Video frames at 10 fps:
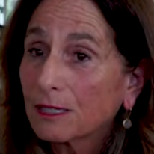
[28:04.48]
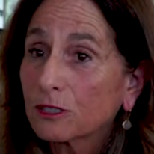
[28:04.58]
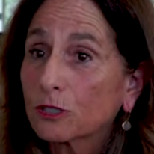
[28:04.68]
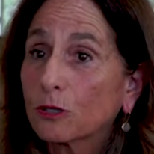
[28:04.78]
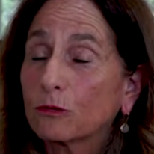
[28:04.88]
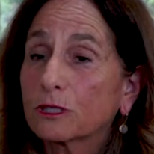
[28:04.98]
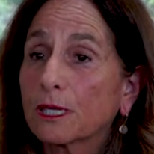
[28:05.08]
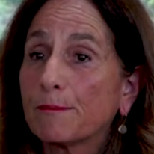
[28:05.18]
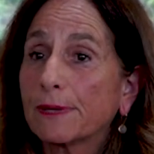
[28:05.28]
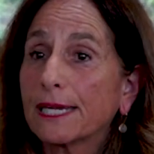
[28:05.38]
So to
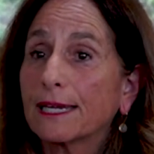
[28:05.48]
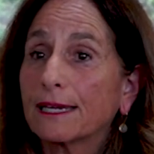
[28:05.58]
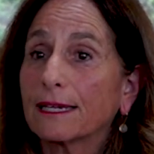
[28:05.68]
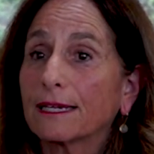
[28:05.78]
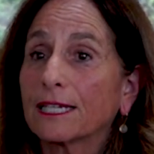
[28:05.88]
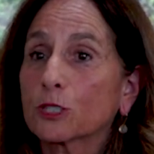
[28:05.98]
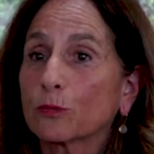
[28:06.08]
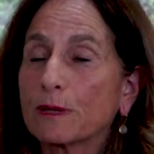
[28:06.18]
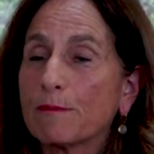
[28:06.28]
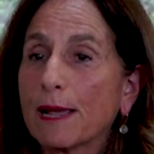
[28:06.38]
me, it's
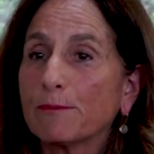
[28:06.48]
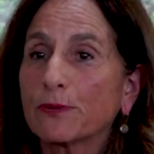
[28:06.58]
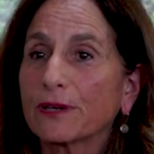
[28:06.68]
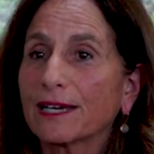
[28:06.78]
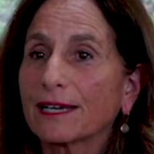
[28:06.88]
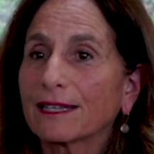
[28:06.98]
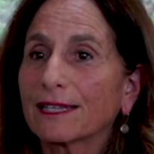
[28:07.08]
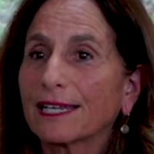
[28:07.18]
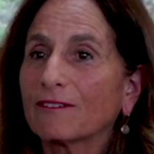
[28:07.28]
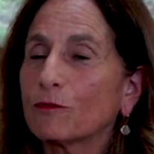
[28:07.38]
remembering
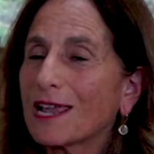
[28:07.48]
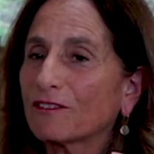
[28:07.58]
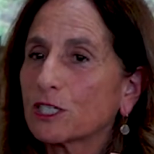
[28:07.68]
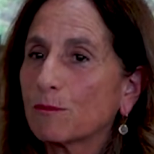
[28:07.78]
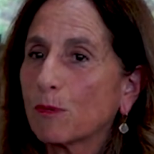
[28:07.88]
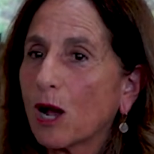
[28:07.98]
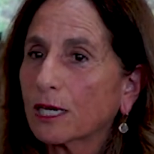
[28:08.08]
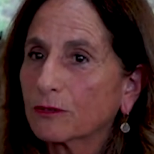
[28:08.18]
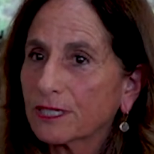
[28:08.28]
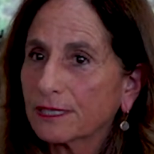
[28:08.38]
that if we have a
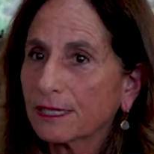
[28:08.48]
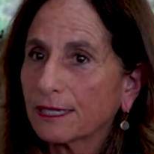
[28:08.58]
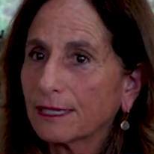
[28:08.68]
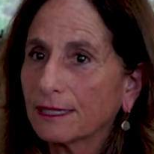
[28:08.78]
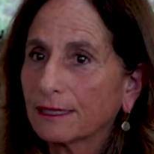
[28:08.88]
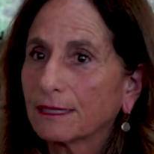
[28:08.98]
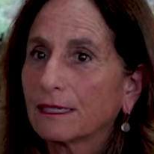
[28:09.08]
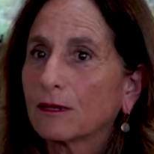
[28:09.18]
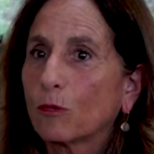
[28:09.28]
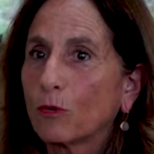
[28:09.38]
democracy
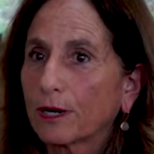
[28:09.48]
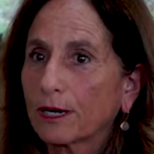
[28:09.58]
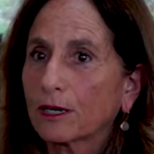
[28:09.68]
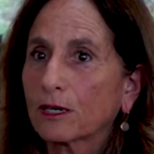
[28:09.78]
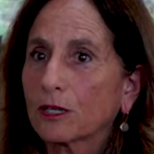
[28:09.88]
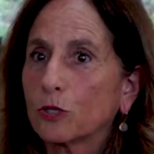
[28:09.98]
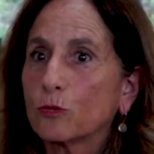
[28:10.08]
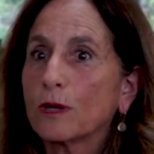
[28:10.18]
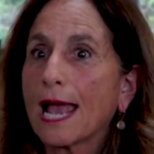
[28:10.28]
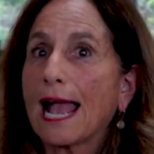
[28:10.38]
where
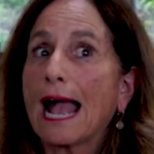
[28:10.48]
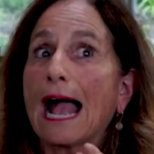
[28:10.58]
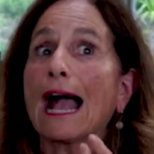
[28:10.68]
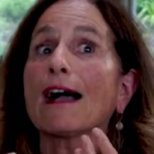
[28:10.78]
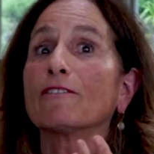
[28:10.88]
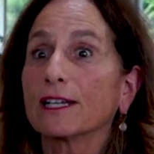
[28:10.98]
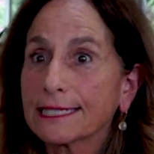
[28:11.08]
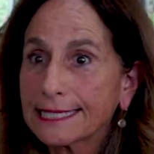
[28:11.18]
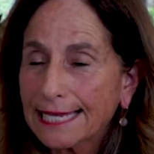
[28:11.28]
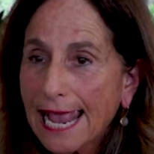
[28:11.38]
you have a
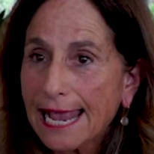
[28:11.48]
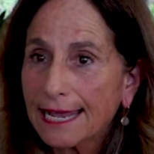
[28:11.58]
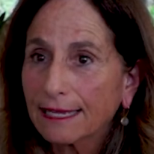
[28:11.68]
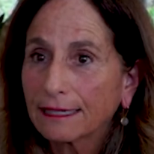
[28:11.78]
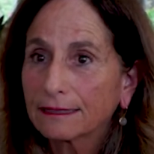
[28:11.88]
say.